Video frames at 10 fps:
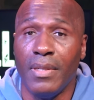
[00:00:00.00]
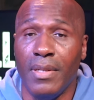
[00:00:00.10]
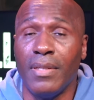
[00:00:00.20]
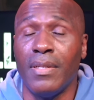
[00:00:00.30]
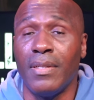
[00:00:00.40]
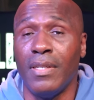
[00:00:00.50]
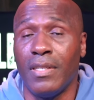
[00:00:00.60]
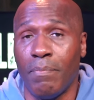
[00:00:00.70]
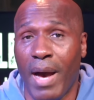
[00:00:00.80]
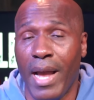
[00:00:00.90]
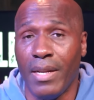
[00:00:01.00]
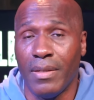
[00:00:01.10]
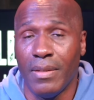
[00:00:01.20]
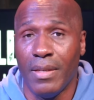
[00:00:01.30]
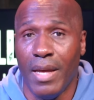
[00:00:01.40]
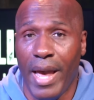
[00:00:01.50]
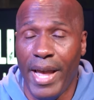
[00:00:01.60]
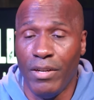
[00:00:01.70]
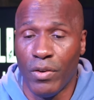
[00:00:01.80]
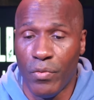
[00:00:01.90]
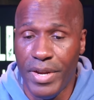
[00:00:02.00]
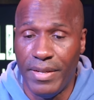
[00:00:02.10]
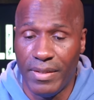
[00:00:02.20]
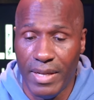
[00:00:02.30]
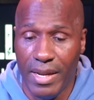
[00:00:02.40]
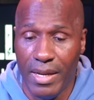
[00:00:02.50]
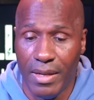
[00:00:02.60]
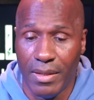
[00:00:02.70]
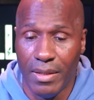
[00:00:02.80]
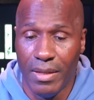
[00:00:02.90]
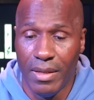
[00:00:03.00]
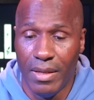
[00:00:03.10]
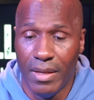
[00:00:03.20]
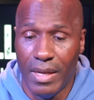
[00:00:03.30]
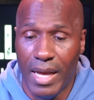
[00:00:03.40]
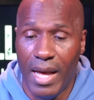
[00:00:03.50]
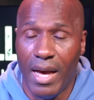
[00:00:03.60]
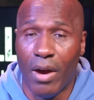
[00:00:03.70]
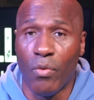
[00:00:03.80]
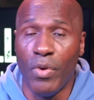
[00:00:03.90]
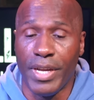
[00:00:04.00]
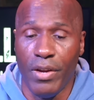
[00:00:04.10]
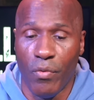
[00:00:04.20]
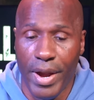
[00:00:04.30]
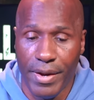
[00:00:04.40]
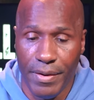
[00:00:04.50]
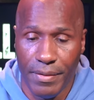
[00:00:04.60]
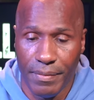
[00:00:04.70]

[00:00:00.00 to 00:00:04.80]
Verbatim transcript: This is despite Angel Reese setting a rookie record.